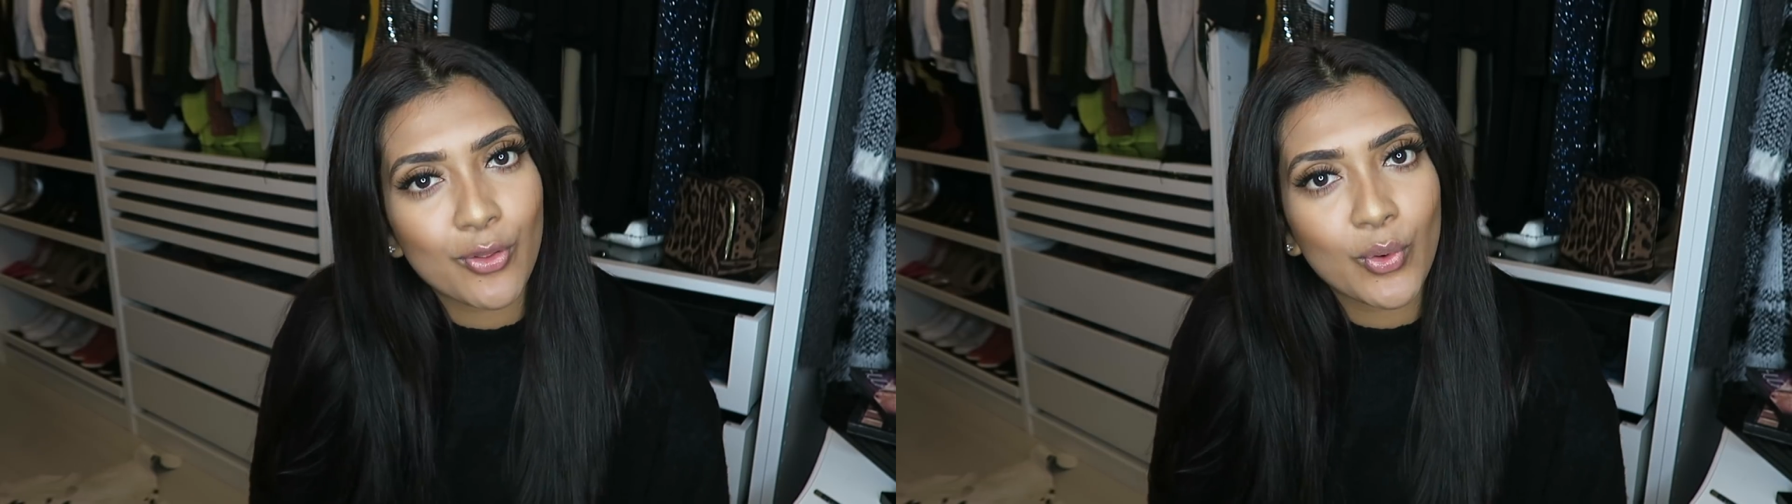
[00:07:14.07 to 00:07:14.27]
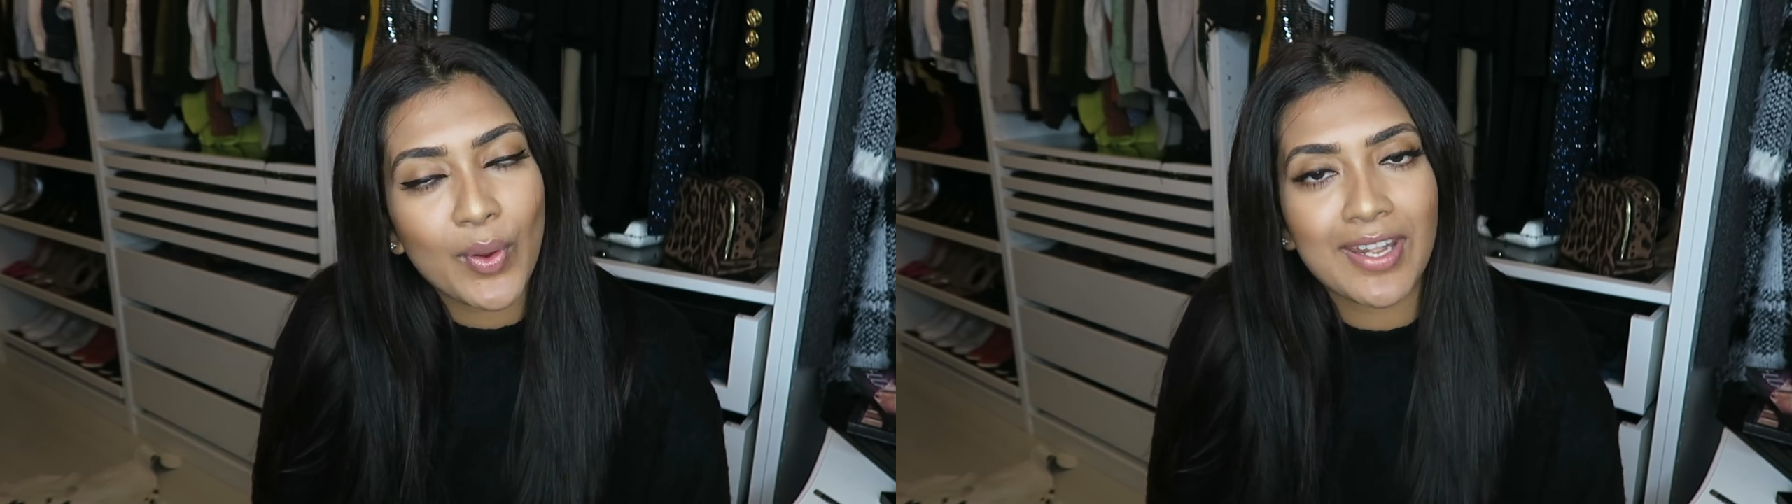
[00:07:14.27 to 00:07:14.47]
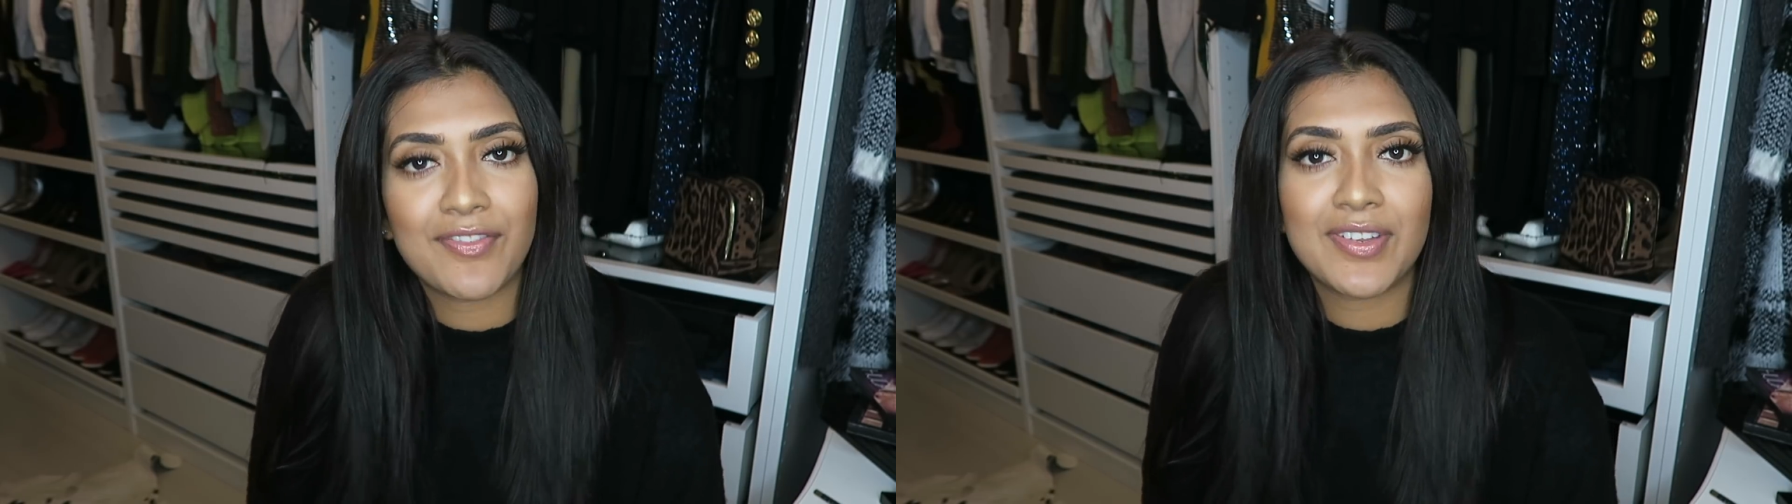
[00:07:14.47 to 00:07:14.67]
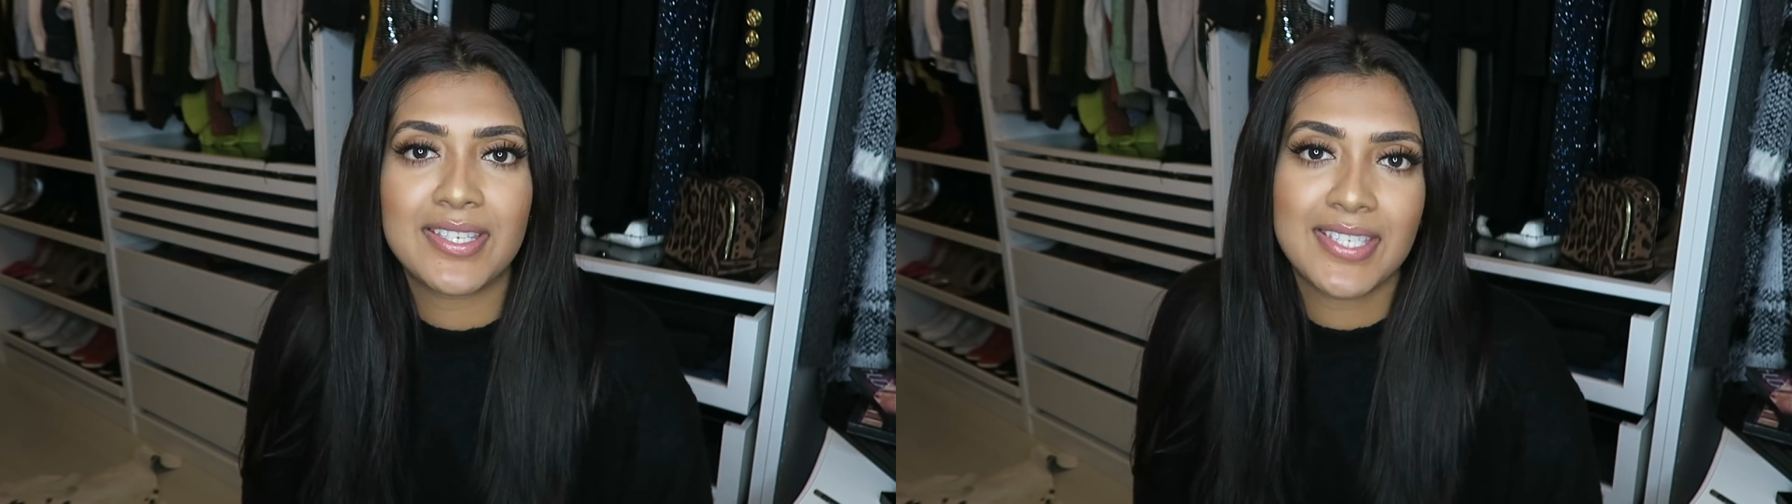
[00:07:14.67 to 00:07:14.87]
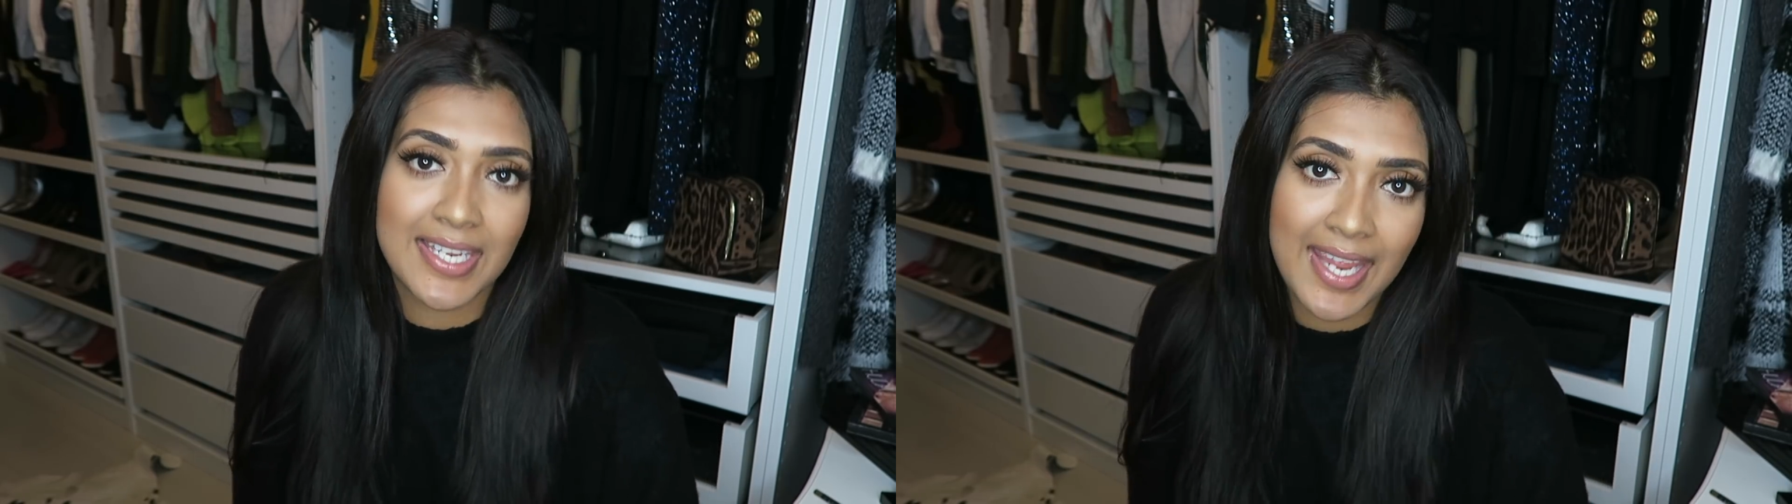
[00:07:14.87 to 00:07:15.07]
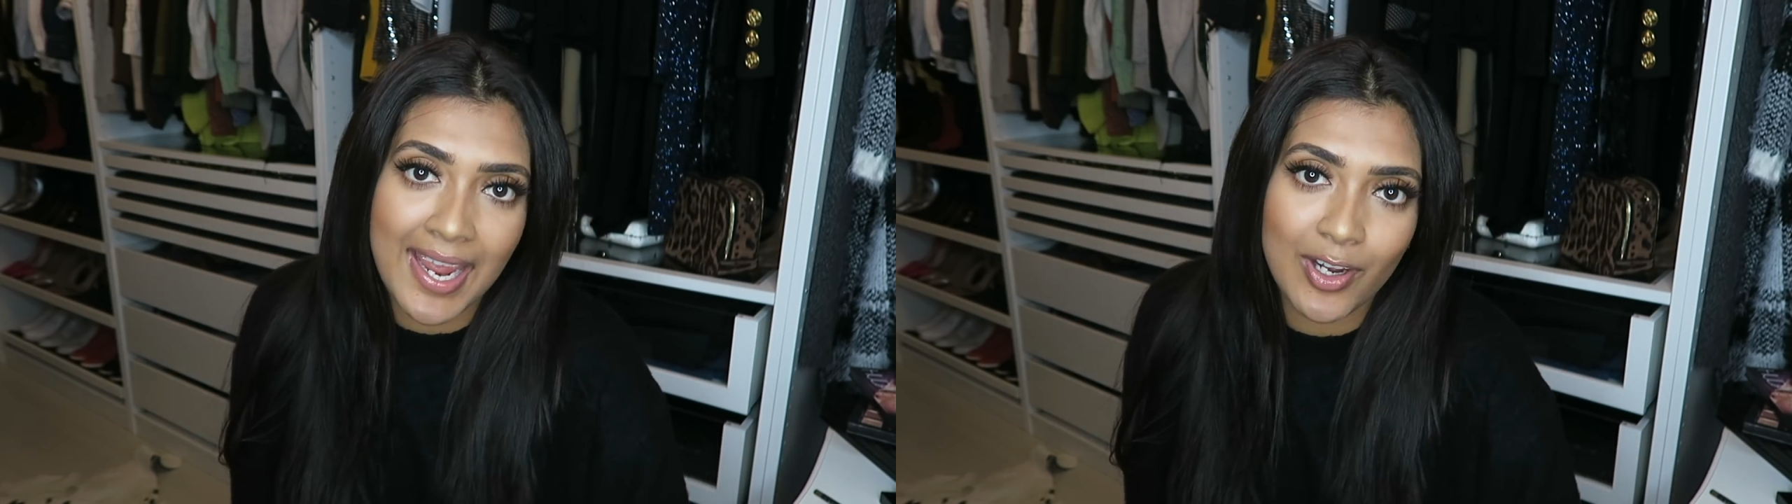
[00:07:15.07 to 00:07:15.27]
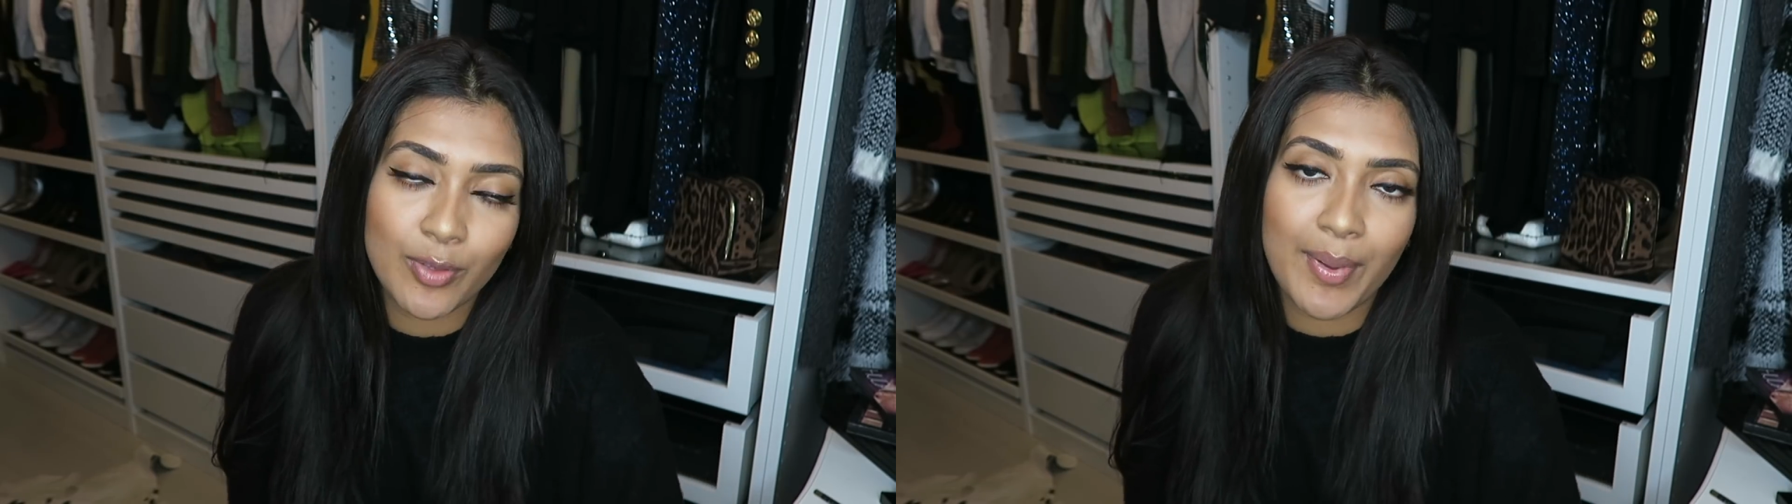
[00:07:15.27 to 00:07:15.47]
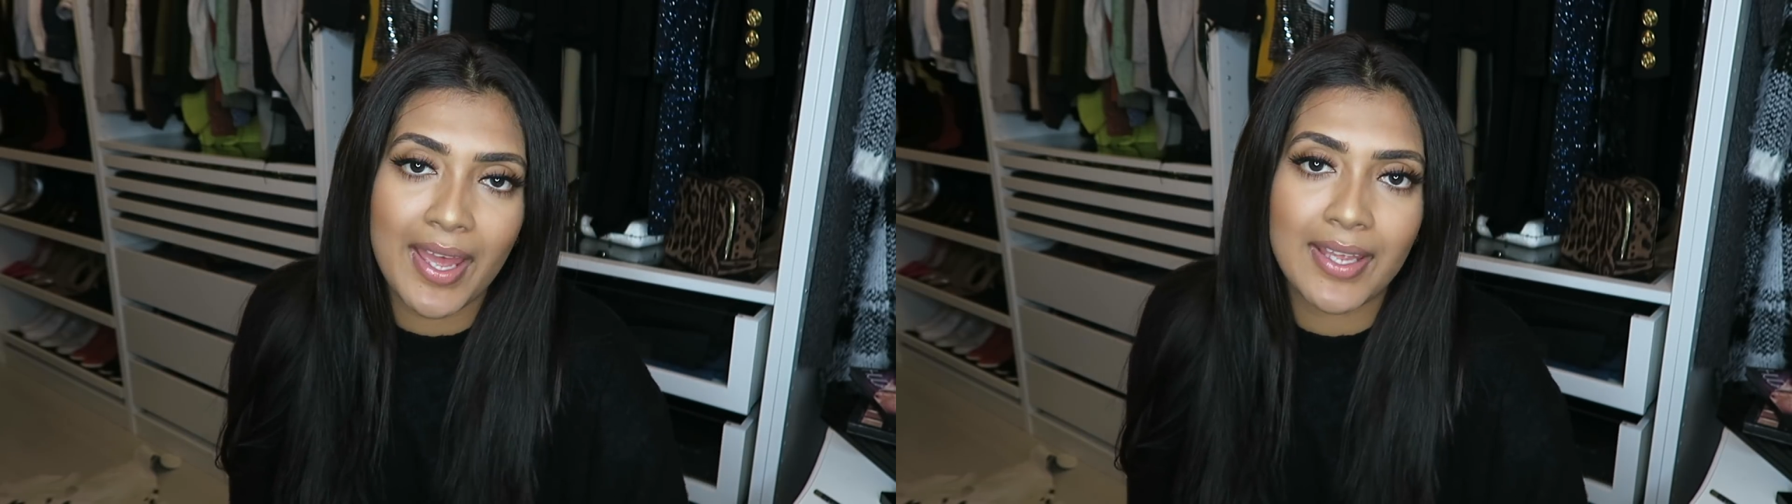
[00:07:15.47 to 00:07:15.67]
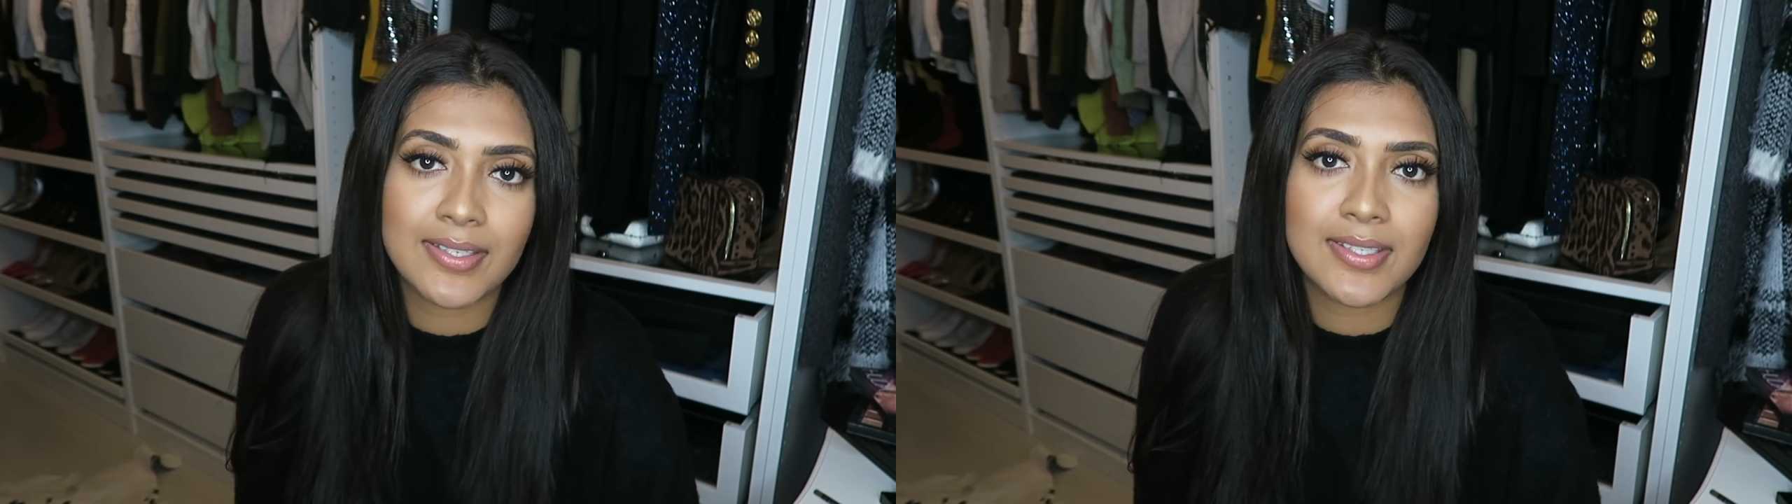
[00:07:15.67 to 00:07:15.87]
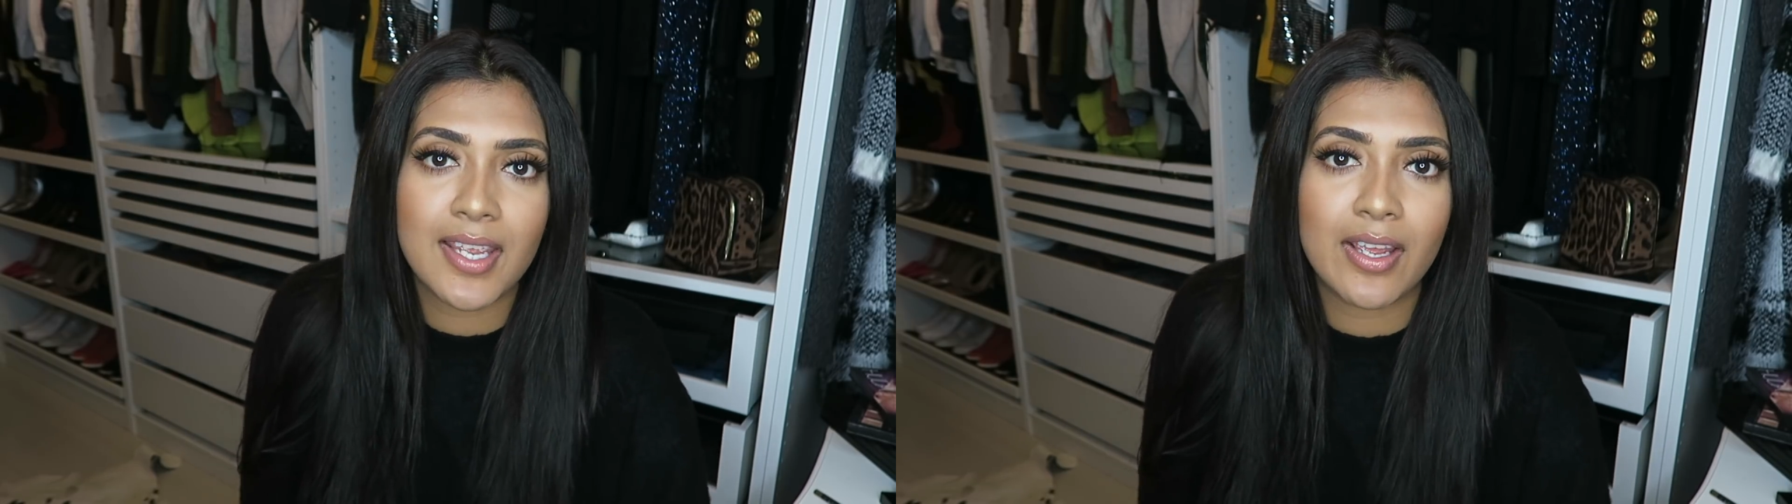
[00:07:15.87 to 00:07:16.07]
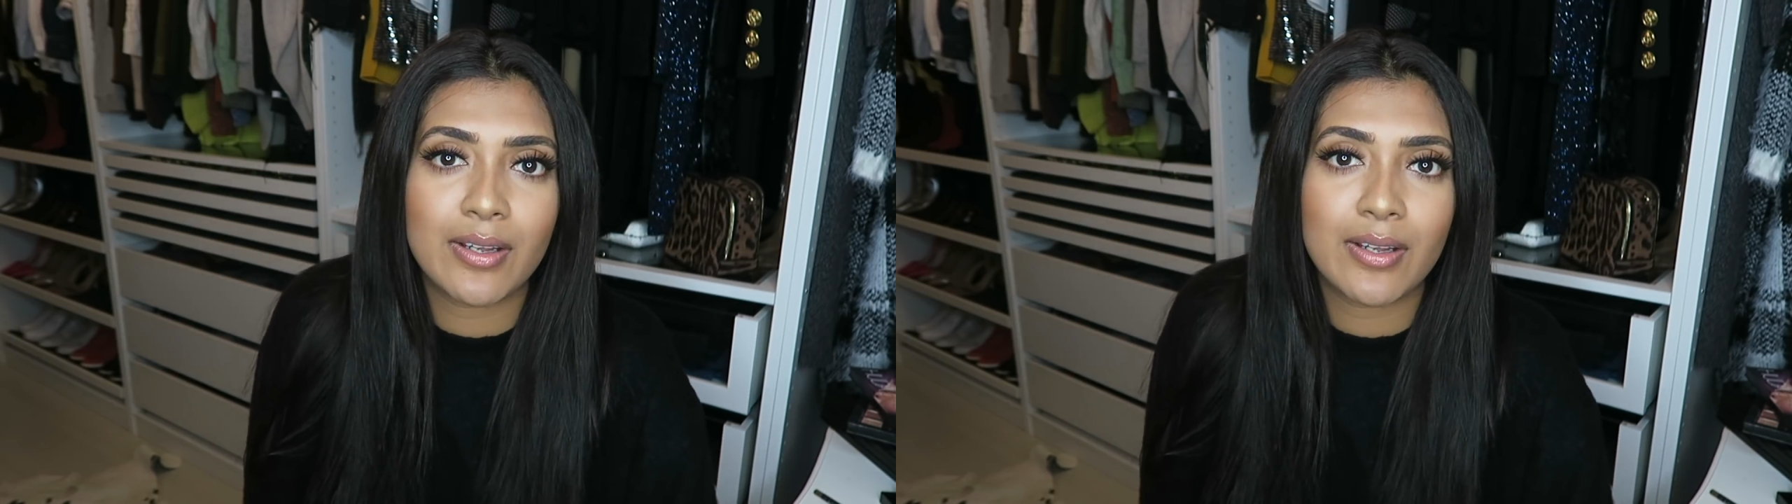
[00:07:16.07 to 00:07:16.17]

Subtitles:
thought and if it did help, and